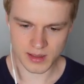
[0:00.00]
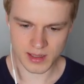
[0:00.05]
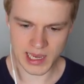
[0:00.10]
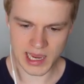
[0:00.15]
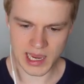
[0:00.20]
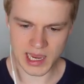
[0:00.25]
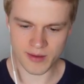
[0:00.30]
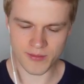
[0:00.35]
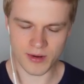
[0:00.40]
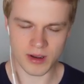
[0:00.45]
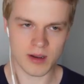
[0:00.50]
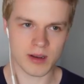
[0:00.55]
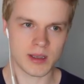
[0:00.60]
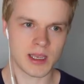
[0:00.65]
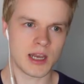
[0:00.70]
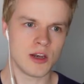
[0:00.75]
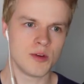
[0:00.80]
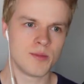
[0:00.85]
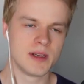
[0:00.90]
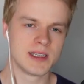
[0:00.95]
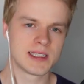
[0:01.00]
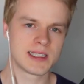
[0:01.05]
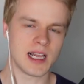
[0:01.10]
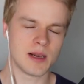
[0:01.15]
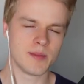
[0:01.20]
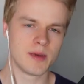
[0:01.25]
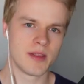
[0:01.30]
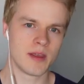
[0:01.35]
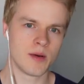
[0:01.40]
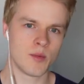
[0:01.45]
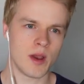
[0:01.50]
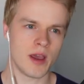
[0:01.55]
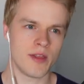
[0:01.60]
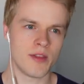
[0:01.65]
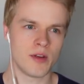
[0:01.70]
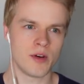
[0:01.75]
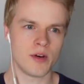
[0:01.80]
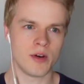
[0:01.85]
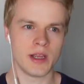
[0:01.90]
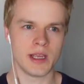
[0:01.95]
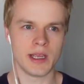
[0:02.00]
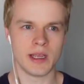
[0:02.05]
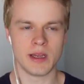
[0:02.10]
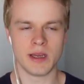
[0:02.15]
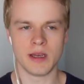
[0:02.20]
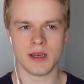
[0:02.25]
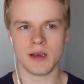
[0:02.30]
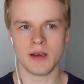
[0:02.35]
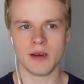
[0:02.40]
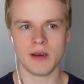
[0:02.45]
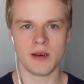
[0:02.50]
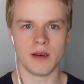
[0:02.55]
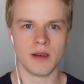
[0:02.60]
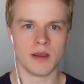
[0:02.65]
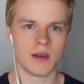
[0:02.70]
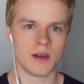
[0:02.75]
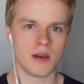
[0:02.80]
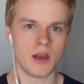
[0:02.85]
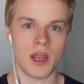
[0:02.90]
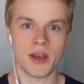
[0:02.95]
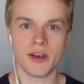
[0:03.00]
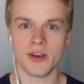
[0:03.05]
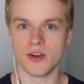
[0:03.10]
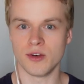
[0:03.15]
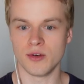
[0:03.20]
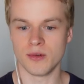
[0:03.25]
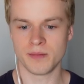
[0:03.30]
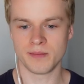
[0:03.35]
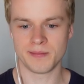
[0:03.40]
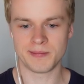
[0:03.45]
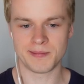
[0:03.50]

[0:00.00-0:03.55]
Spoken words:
Hey Ava, can you please tell me the weather in London?